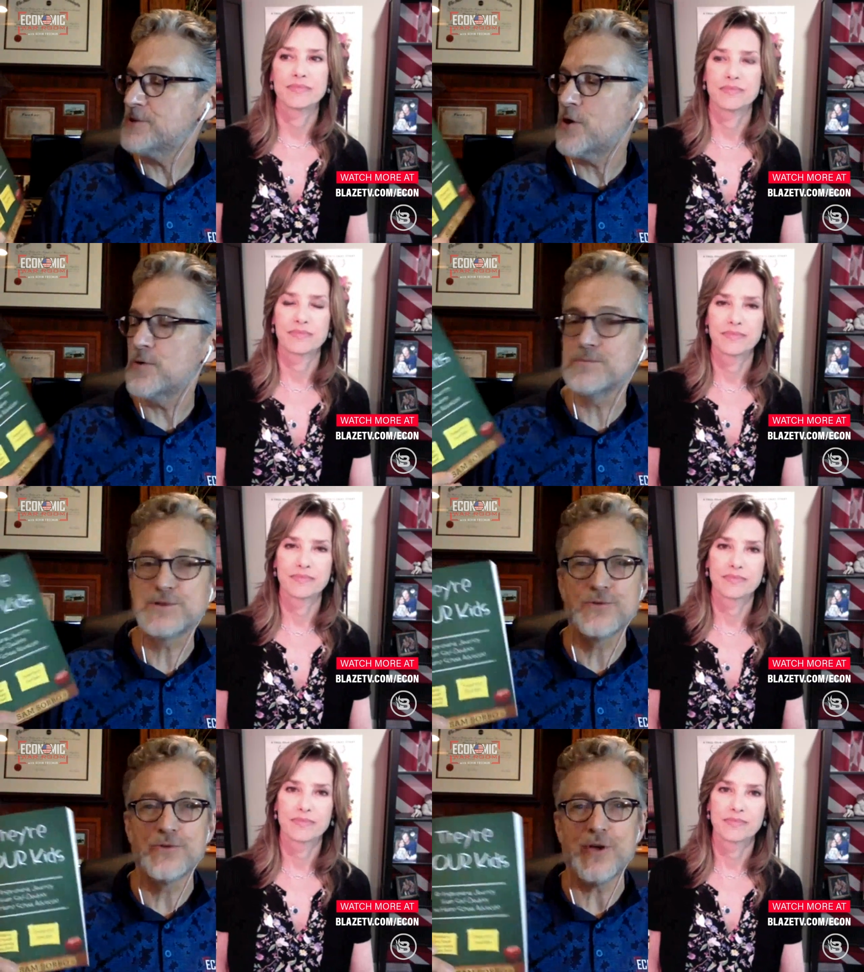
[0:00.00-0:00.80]
Speaker 1: to
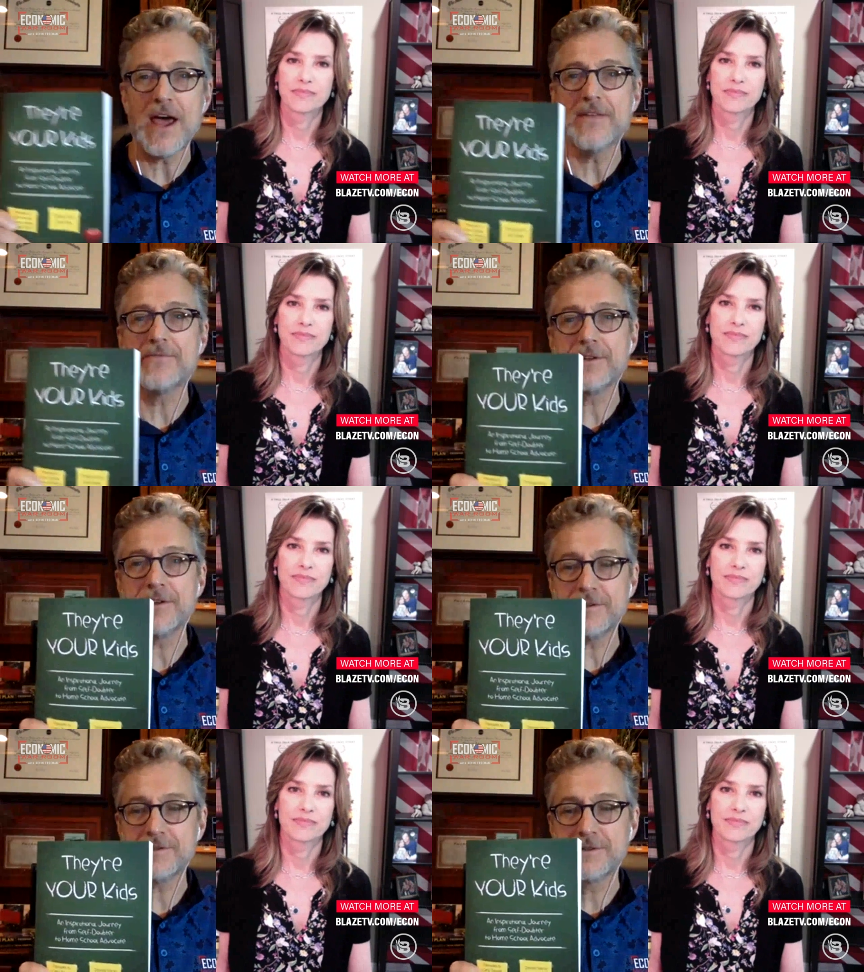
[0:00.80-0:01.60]
Homeschool
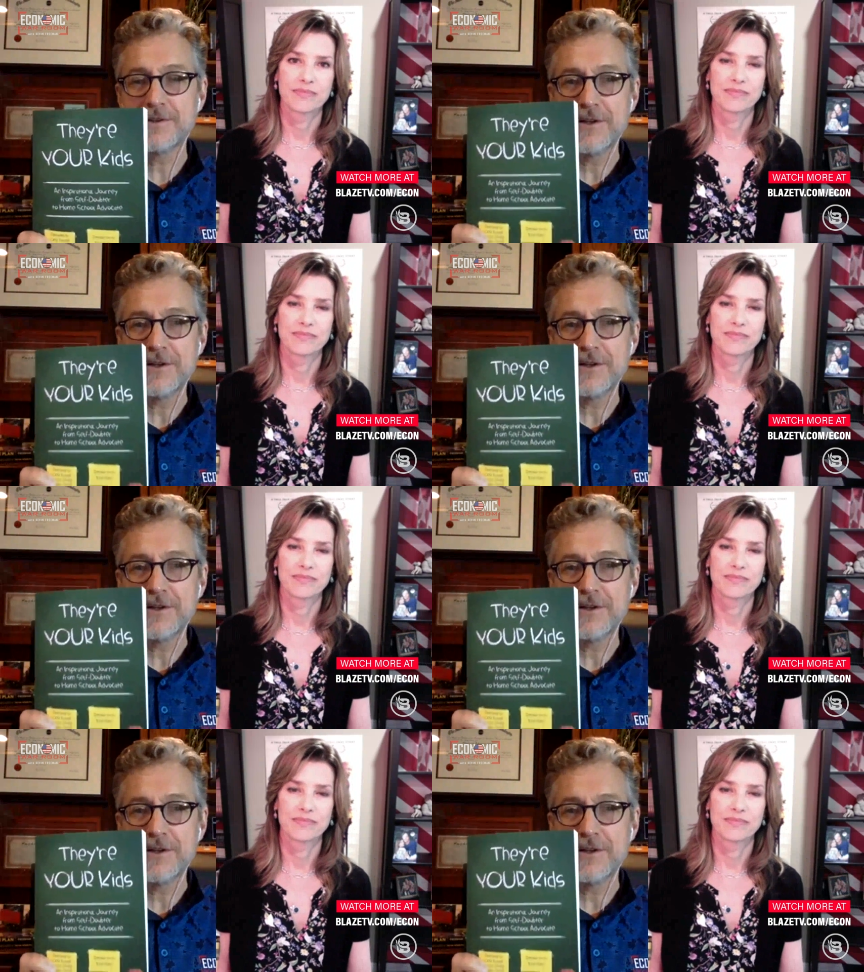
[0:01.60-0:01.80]
Advocate.